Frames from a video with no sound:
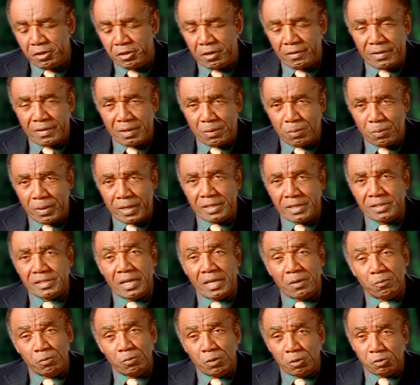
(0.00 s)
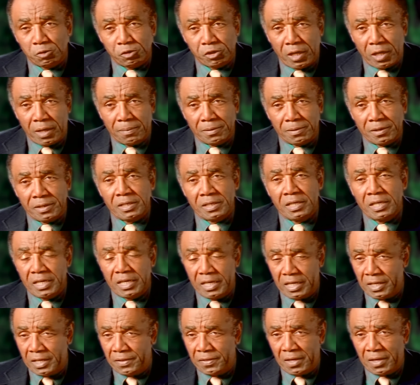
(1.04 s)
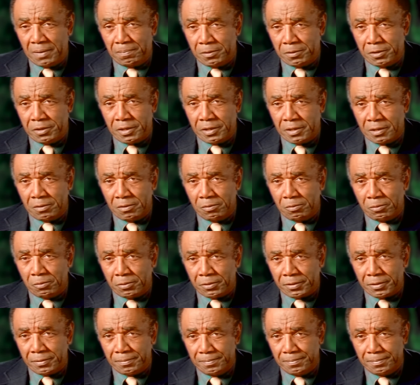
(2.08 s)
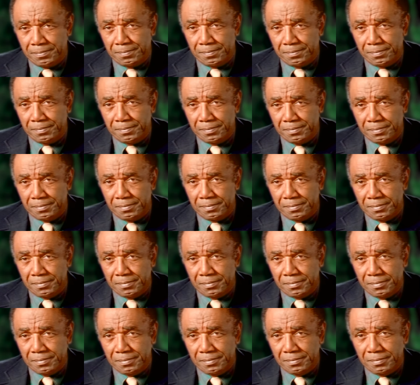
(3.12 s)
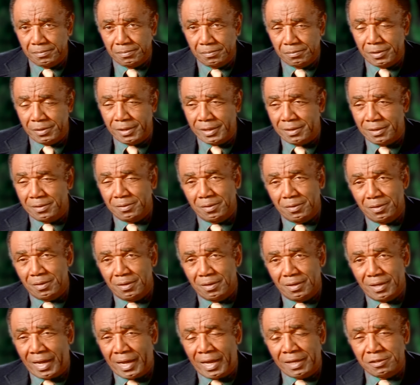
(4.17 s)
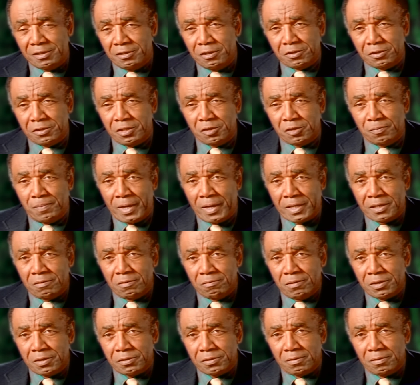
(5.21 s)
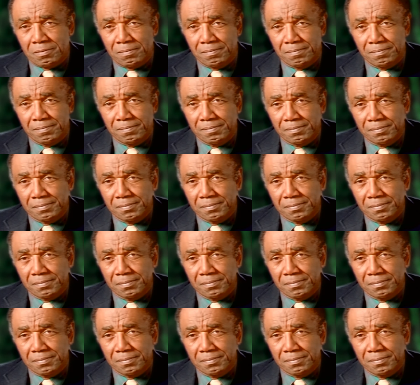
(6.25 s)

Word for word: Jerry West, and Wilt Chamberlain in that particular order. Well, I took this back to Russell.